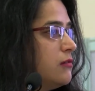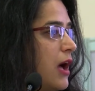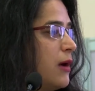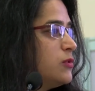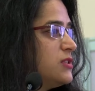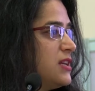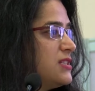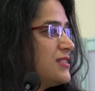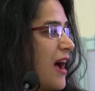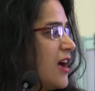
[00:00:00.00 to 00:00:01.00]
I would say,
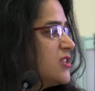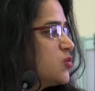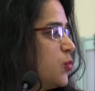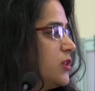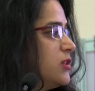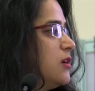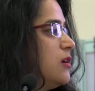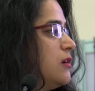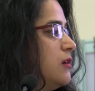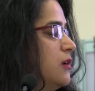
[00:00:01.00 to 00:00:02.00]
starts with
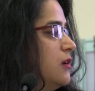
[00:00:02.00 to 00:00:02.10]
the